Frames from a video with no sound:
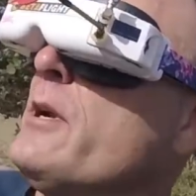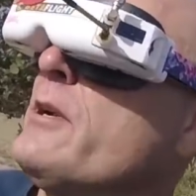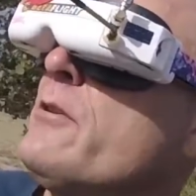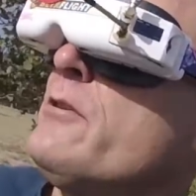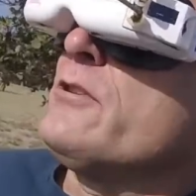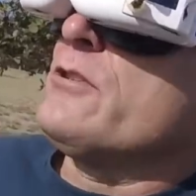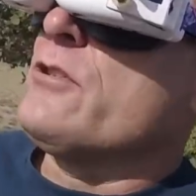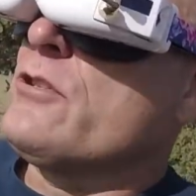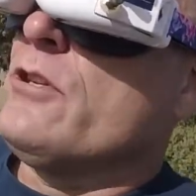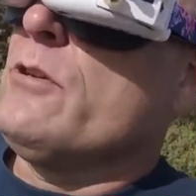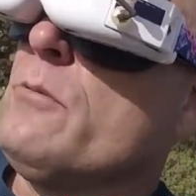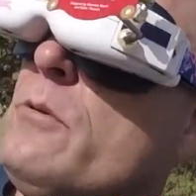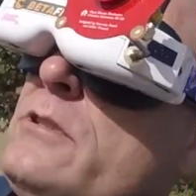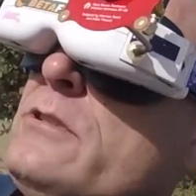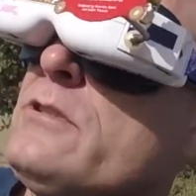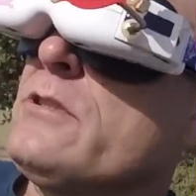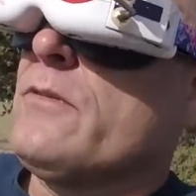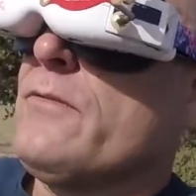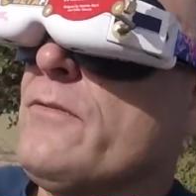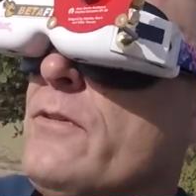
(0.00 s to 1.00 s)
wondering, Stu,
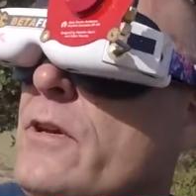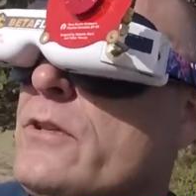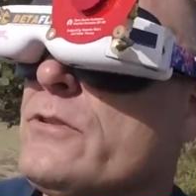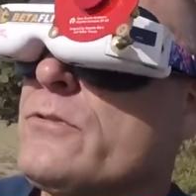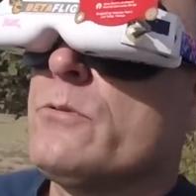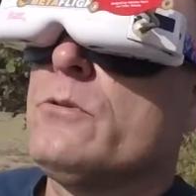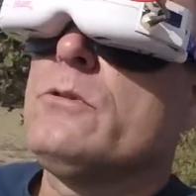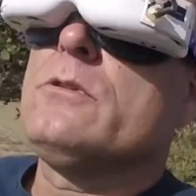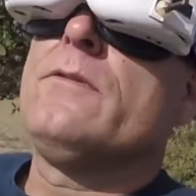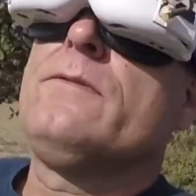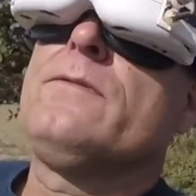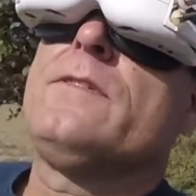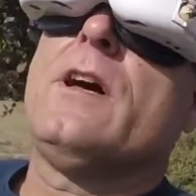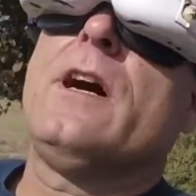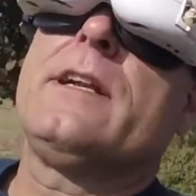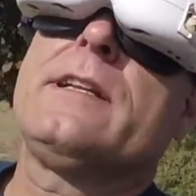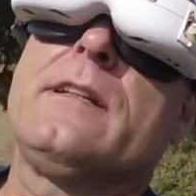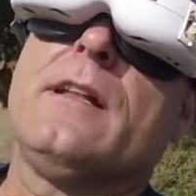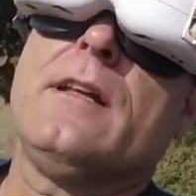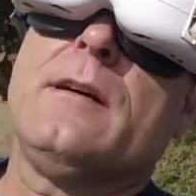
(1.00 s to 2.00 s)
what's the first rule of
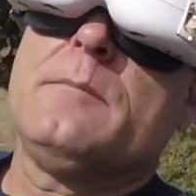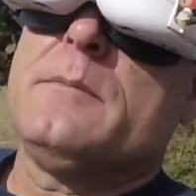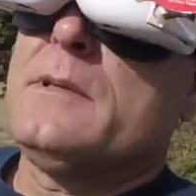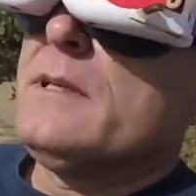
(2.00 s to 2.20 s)
Flightclub?